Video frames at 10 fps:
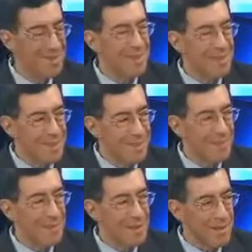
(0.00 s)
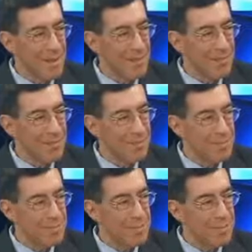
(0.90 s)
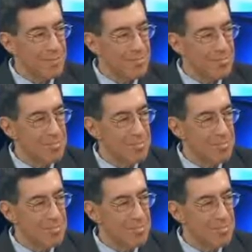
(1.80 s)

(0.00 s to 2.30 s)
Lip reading: Trust is not just a nice-to-have